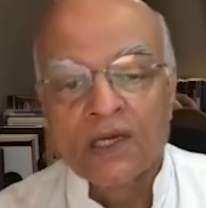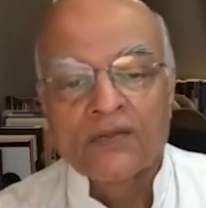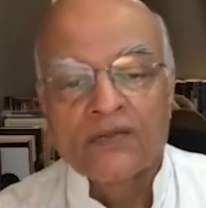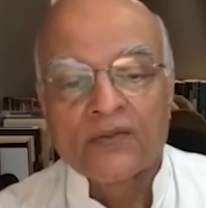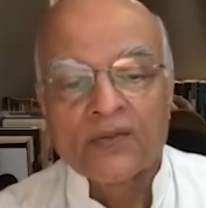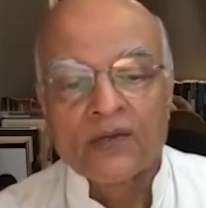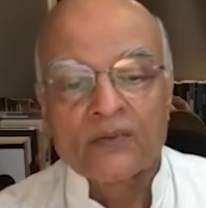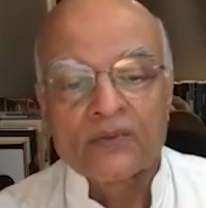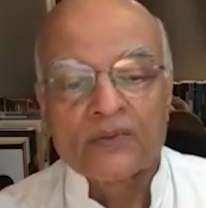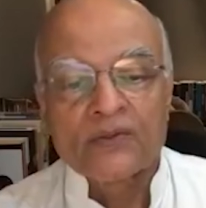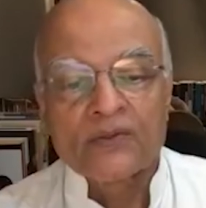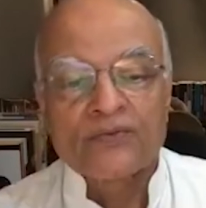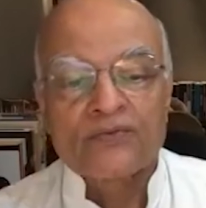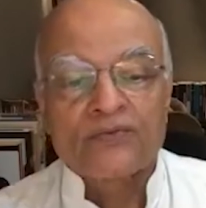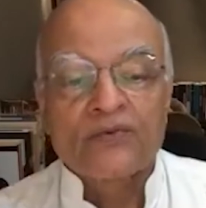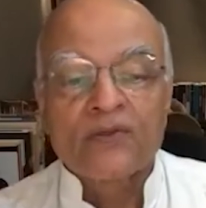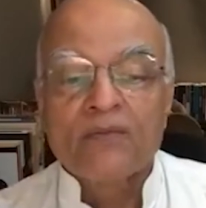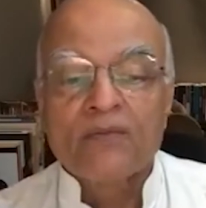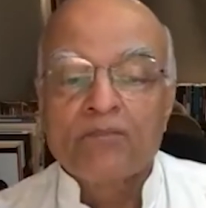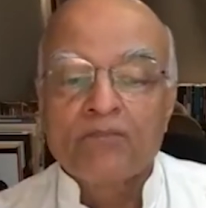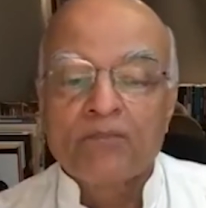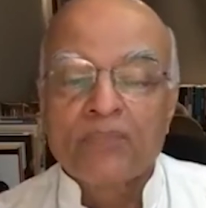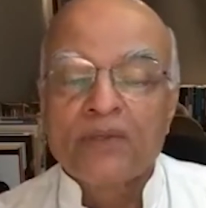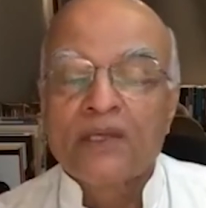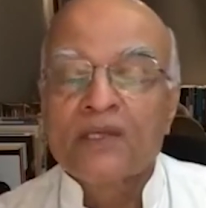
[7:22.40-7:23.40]
there were three
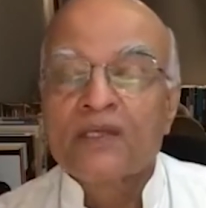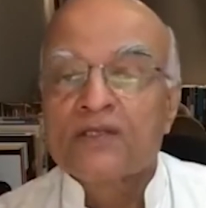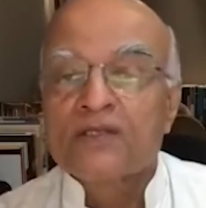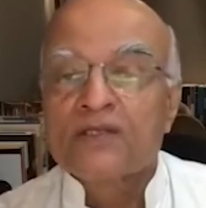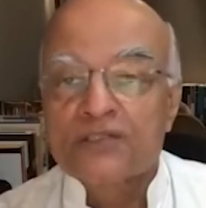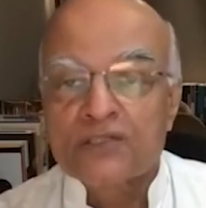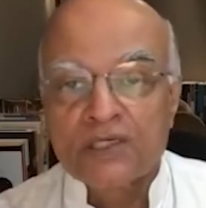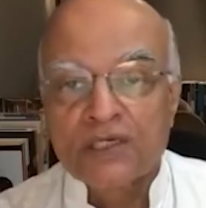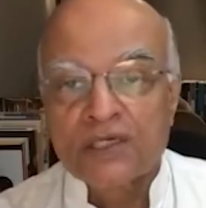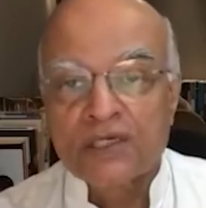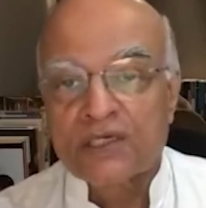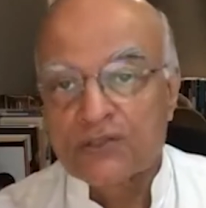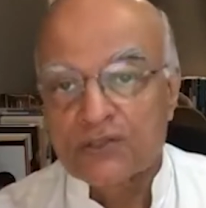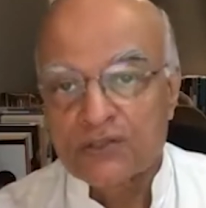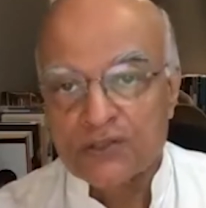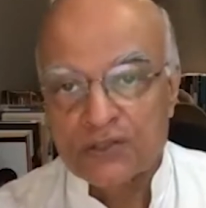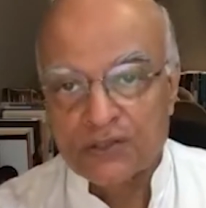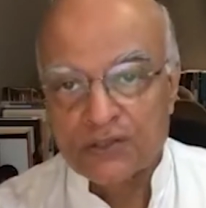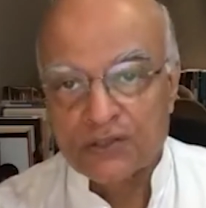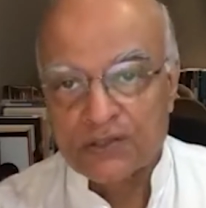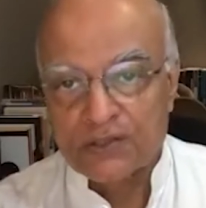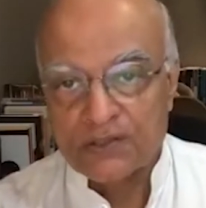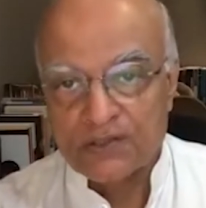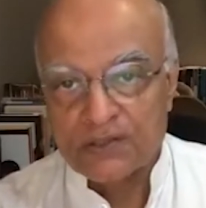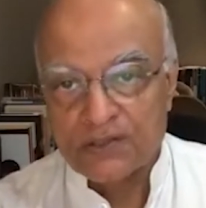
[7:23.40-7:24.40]
big
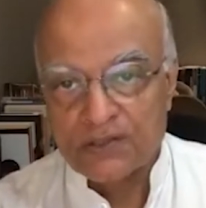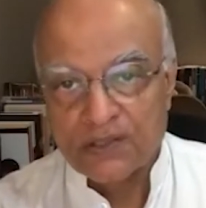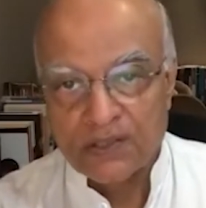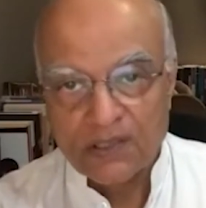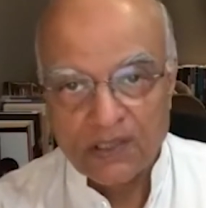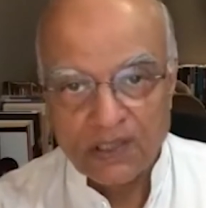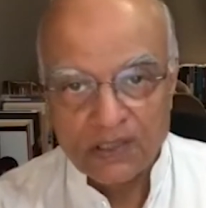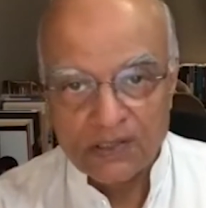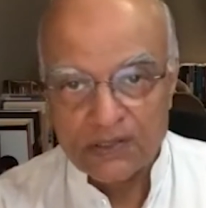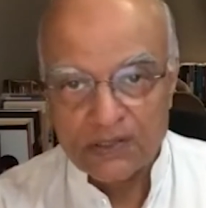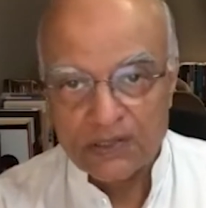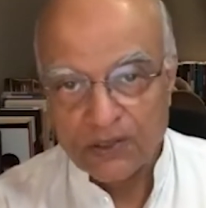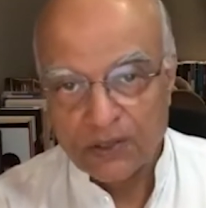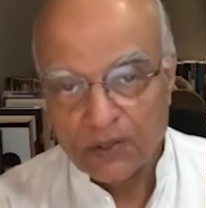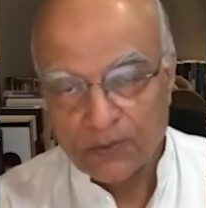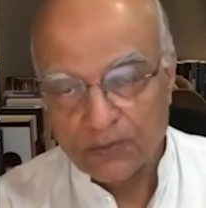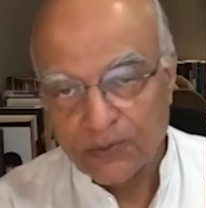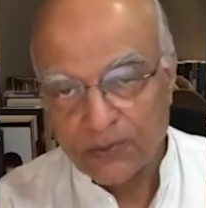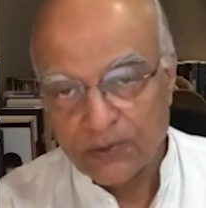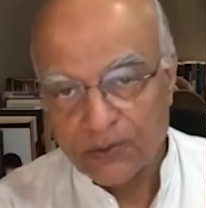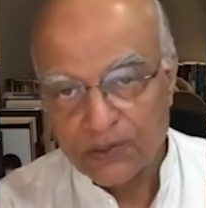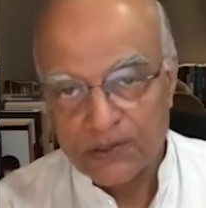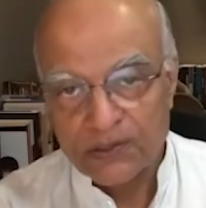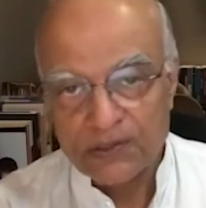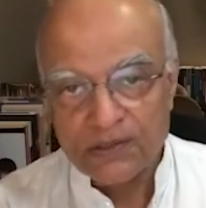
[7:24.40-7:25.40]
changes in our
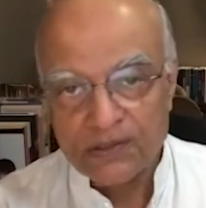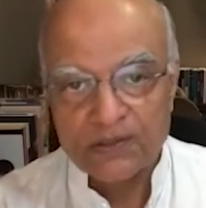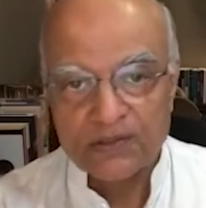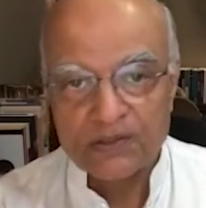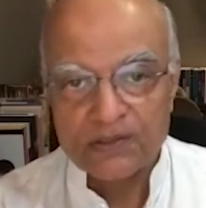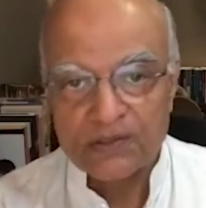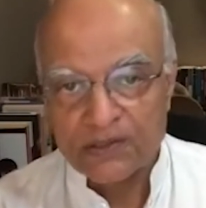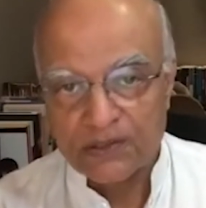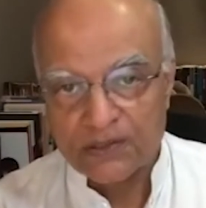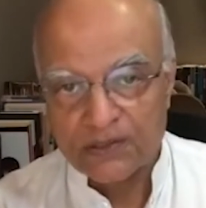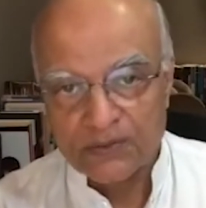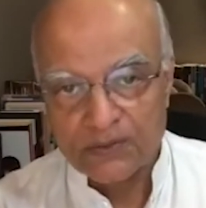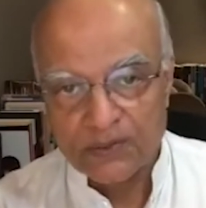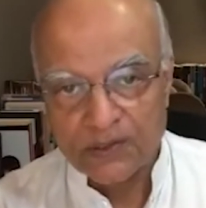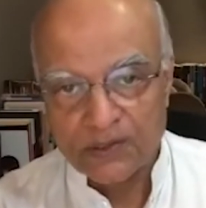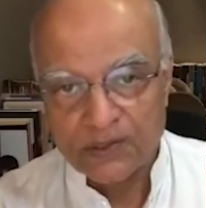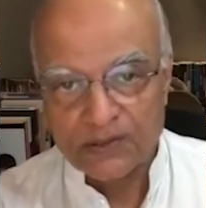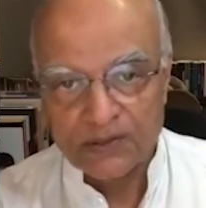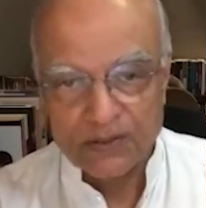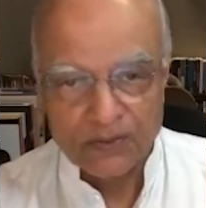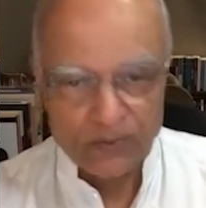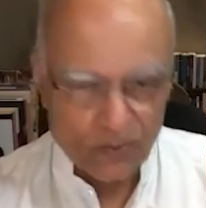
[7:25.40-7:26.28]
geopolitical situation,